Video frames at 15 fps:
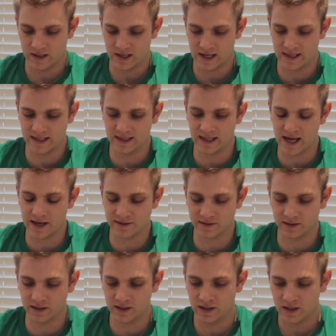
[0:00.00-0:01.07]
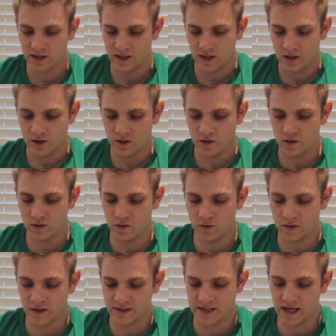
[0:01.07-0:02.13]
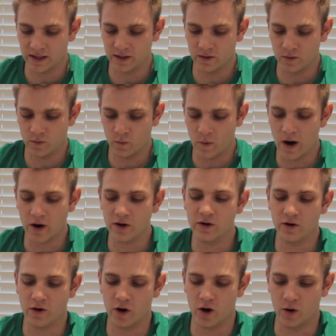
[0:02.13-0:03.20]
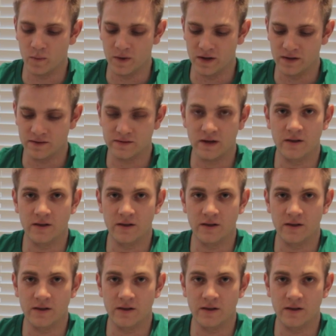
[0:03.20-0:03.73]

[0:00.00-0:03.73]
And then lastly, you can tell it where your home is.